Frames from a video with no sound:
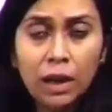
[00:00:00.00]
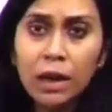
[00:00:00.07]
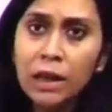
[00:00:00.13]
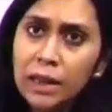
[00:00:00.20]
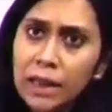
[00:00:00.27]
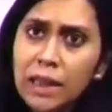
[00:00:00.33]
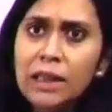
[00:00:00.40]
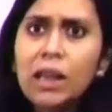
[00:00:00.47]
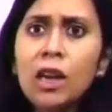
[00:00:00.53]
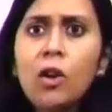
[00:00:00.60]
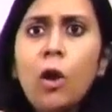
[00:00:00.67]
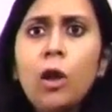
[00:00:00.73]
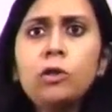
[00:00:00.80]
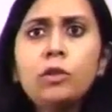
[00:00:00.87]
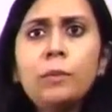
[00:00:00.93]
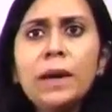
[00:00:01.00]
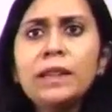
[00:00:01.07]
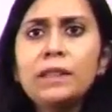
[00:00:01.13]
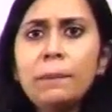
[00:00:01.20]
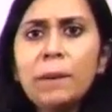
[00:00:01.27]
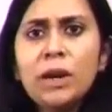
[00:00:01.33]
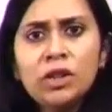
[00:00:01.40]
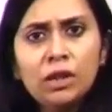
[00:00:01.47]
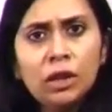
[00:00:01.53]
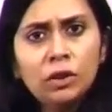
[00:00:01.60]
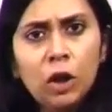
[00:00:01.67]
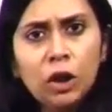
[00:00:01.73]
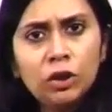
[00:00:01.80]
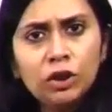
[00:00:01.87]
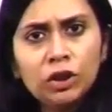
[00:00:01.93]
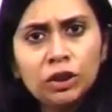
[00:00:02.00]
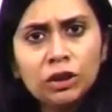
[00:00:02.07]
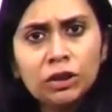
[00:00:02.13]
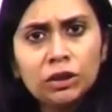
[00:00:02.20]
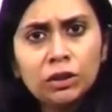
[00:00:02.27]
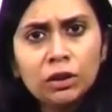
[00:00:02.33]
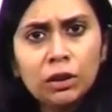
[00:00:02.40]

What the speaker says: Ether also makes the patient unconscious.